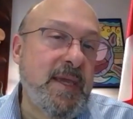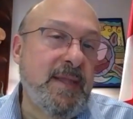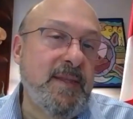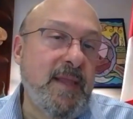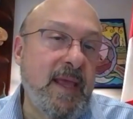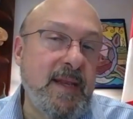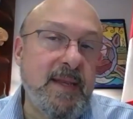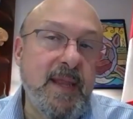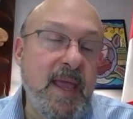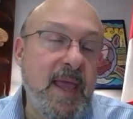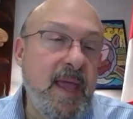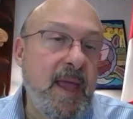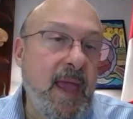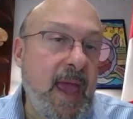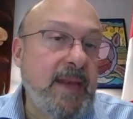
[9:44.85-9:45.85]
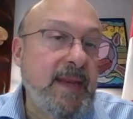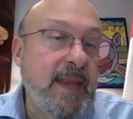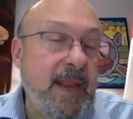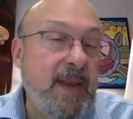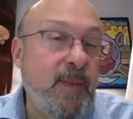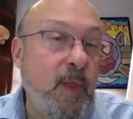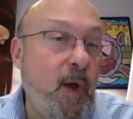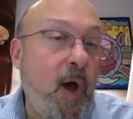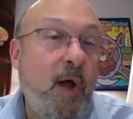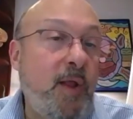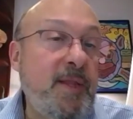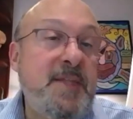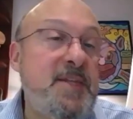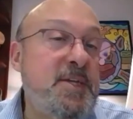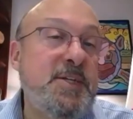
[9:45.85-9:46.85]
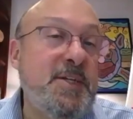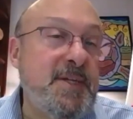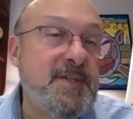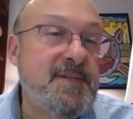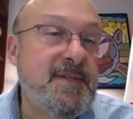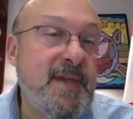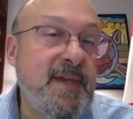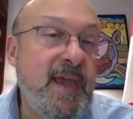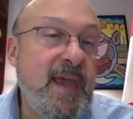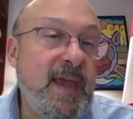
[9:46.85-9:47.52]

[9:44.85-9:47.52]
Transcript: and all Indigenous.